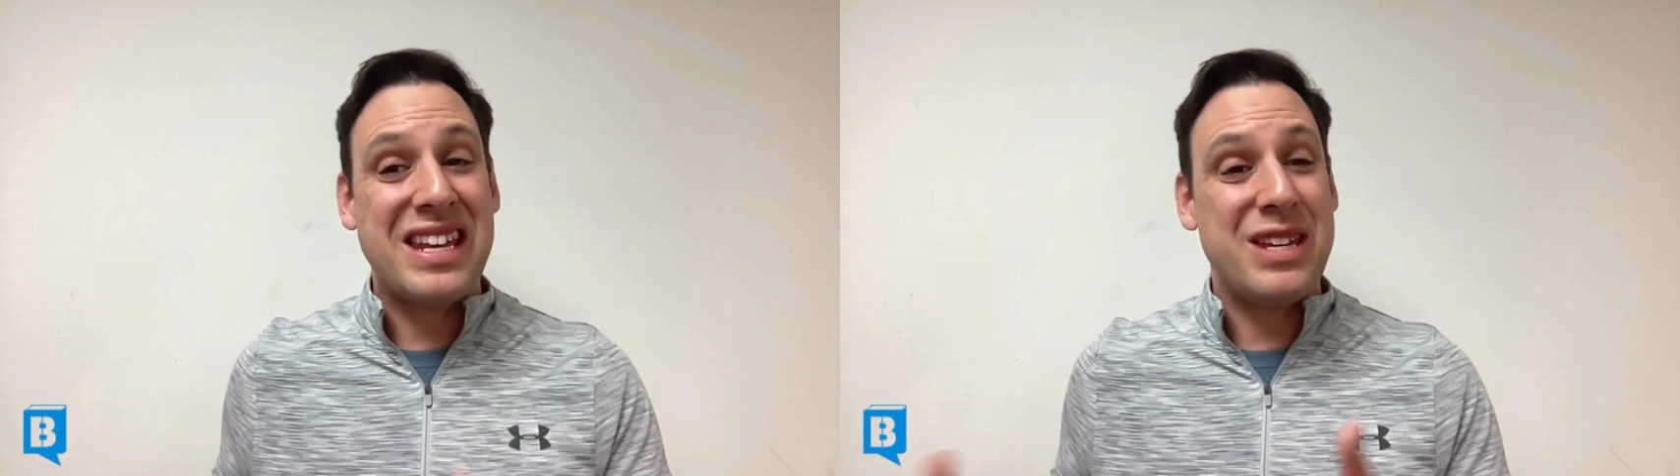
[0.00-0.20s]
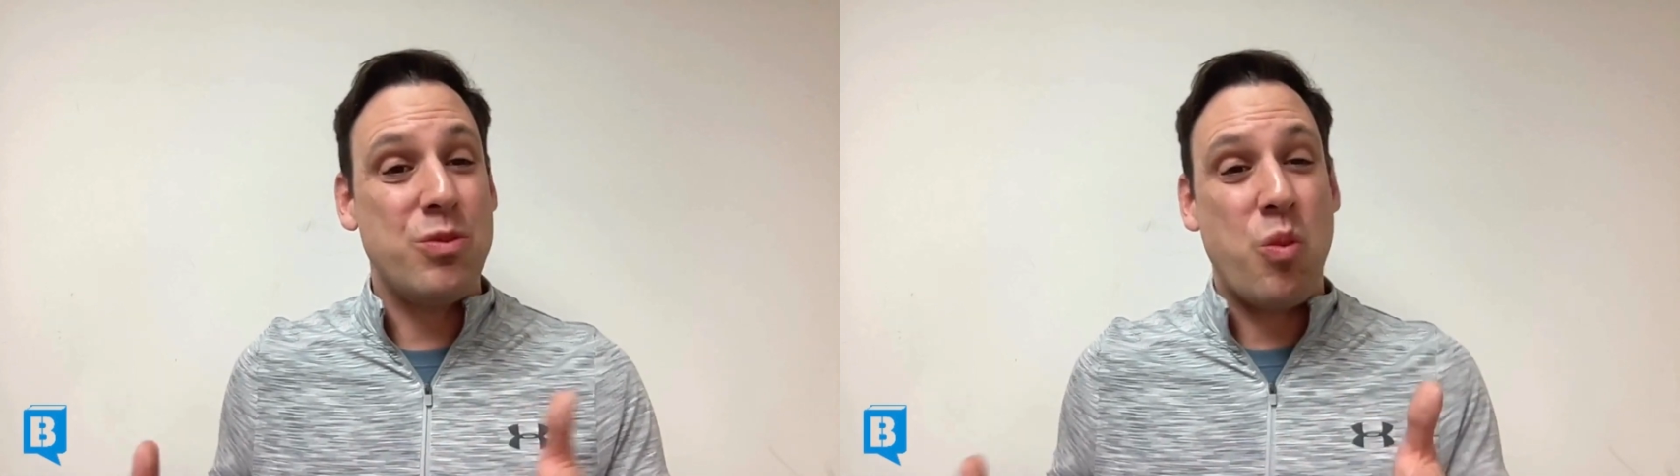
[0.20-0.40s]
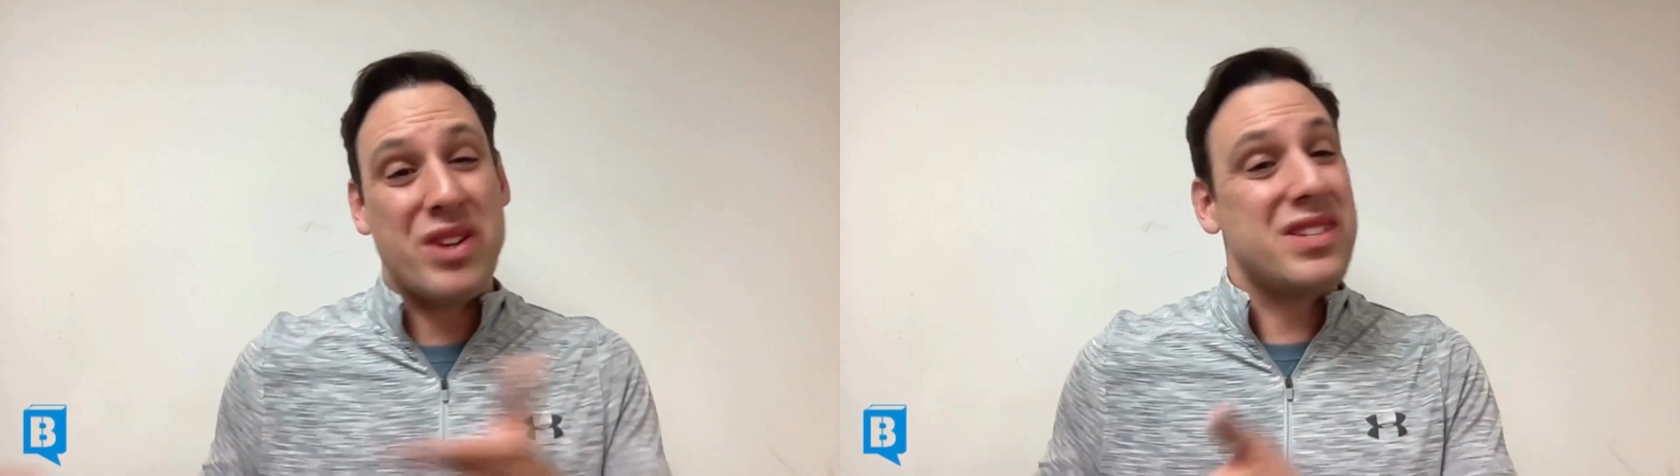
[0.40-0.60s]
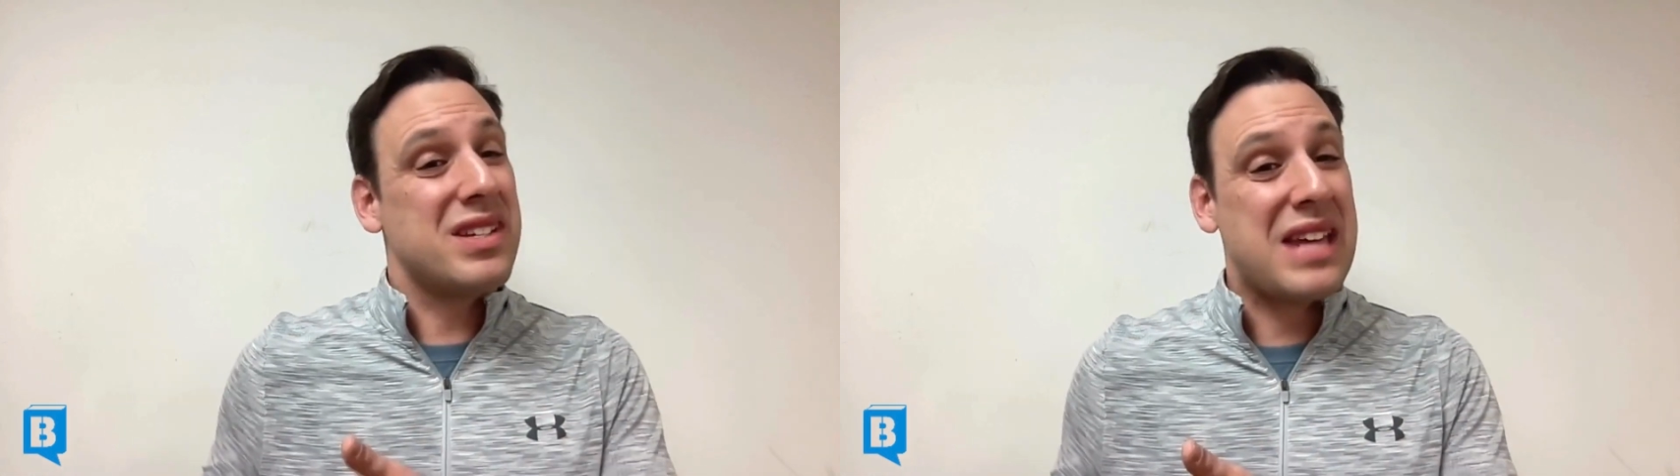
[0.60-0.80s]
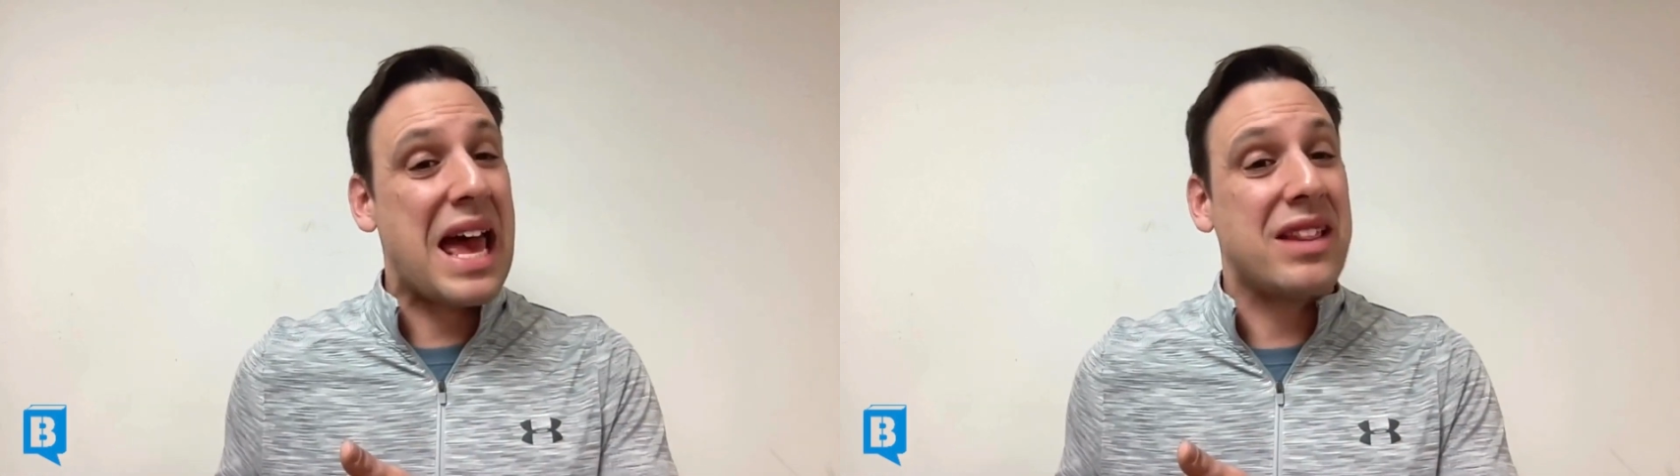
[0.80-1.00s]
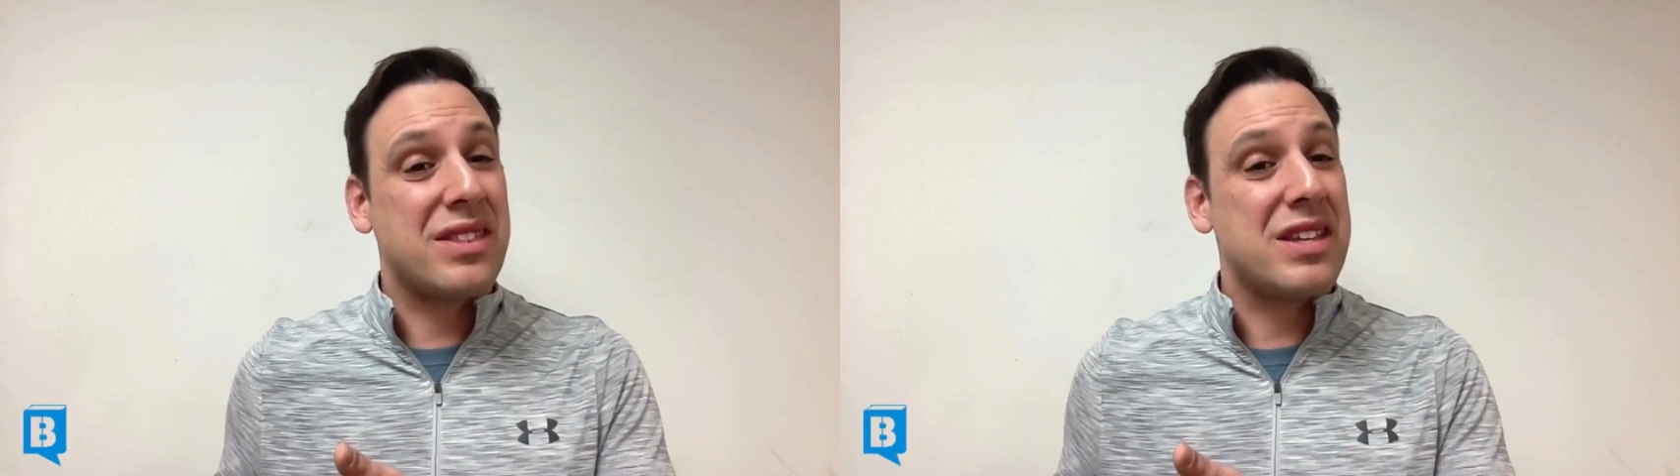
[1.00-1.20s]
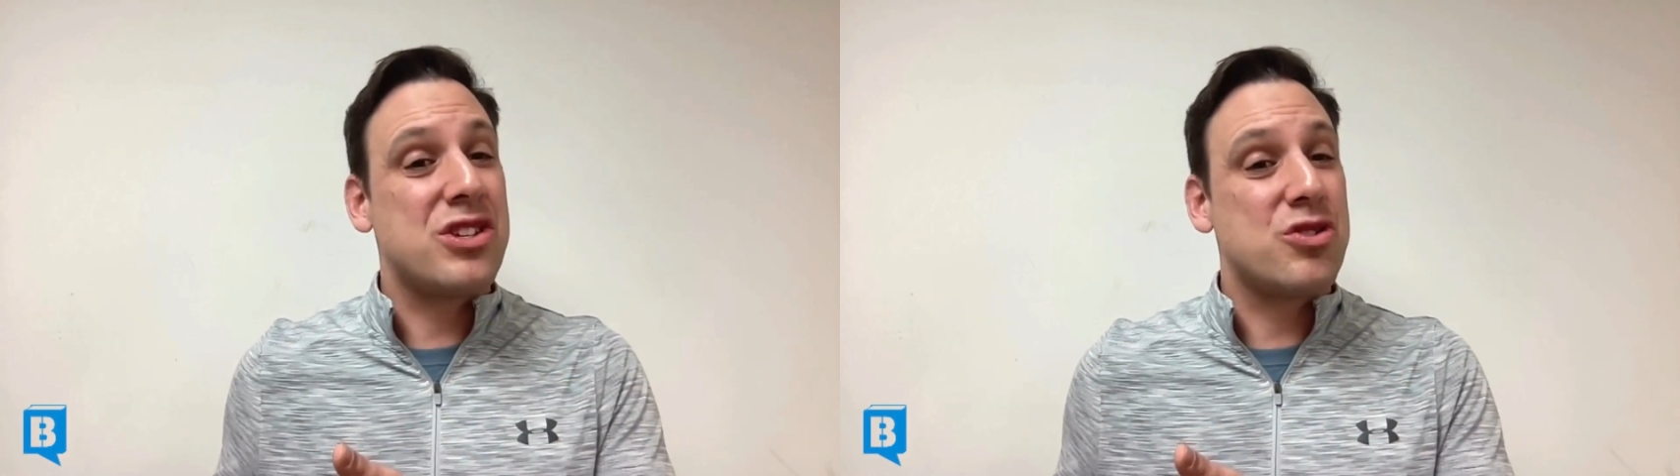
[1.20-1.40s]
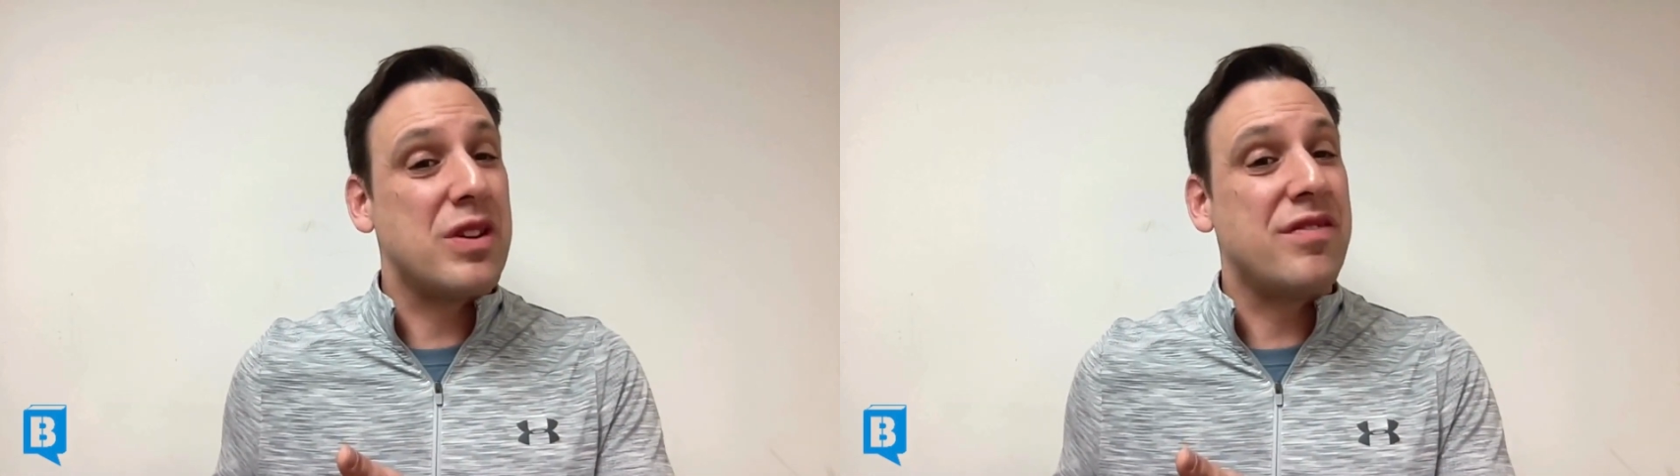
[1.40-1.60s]
he wasn't at this
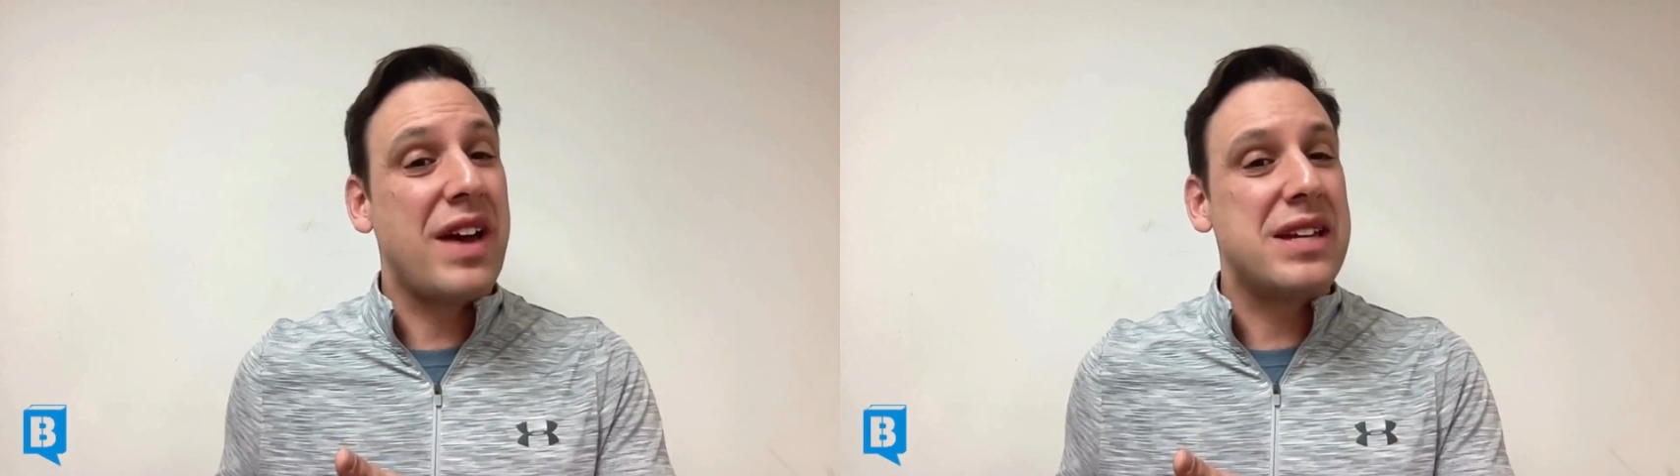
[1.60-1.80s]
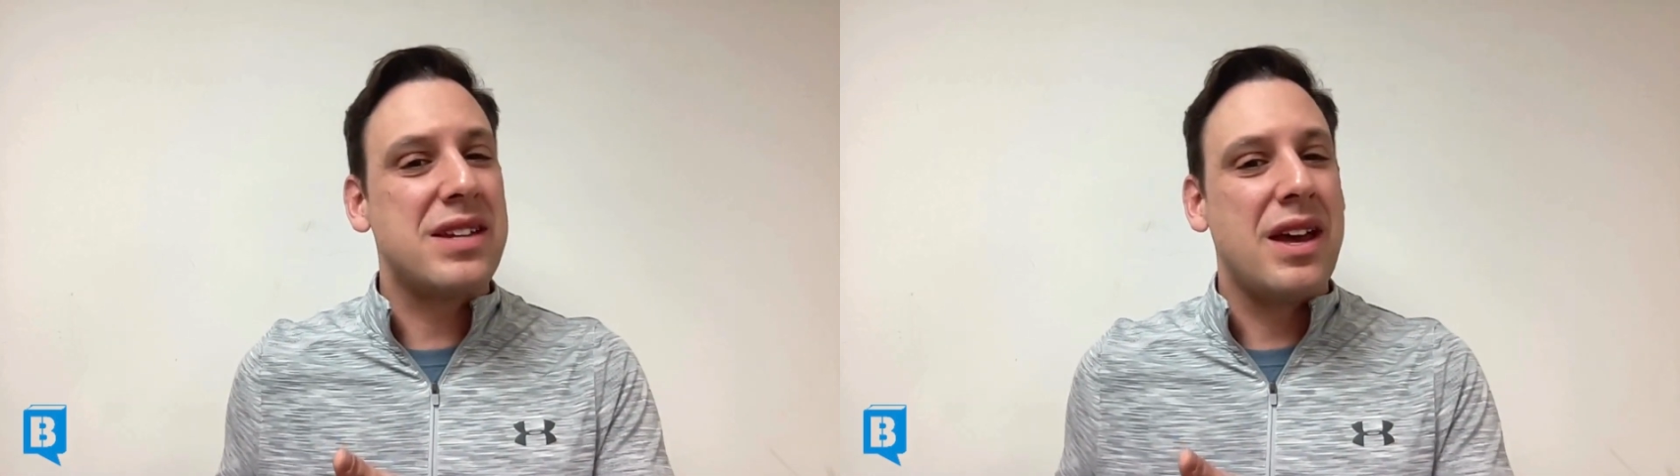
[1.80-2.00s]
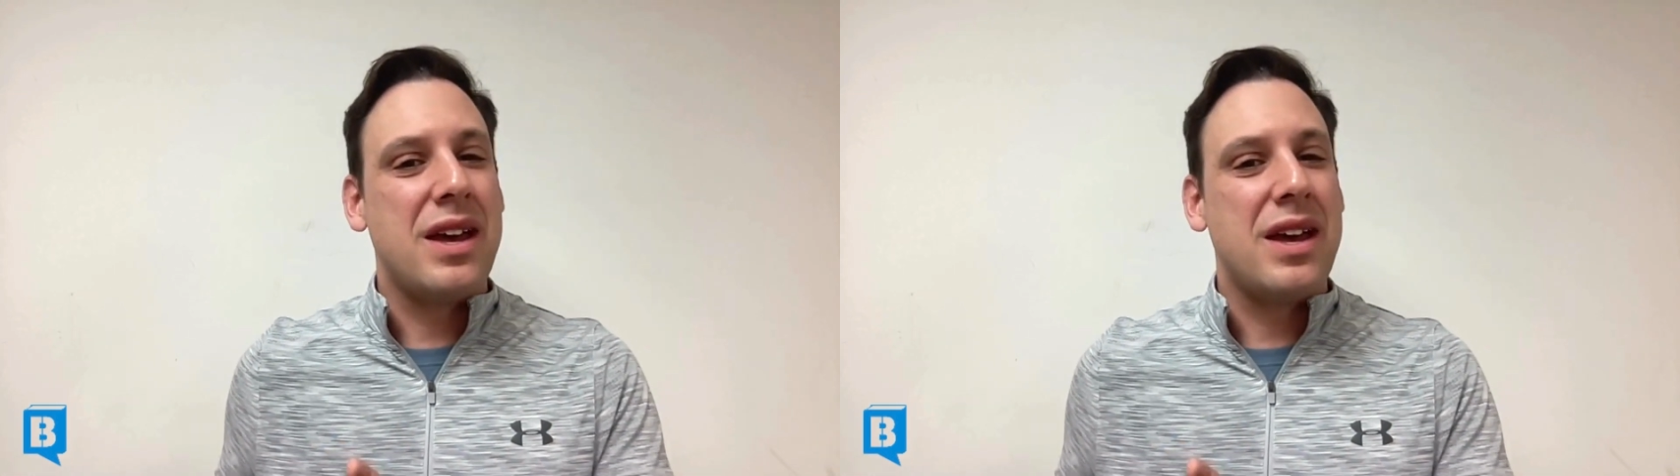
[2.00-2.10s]
street fight,